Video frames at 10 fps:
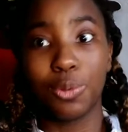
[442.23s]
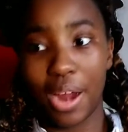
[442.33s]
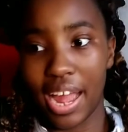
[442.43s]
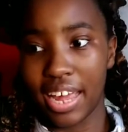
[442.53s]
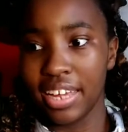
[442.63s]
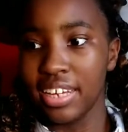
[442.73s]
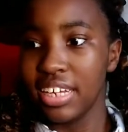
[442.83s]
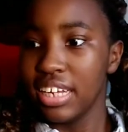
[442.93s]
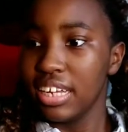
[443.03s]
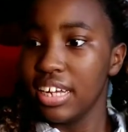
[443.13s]
Gray.
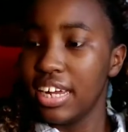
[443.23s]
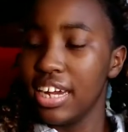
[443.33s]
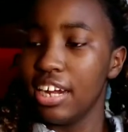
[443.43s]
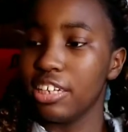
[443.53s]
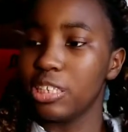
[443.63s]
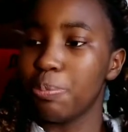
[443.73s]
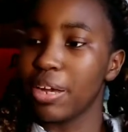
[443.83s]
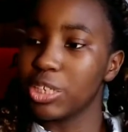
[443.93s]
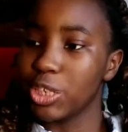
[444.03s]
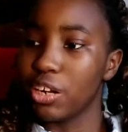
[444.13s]
Here's the
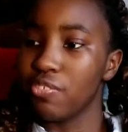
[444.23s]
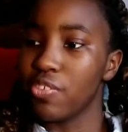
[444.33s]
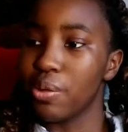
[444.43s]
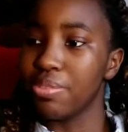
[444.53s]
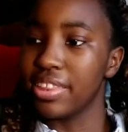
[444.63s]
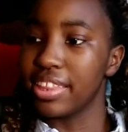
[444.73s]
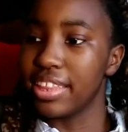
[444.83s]
picture from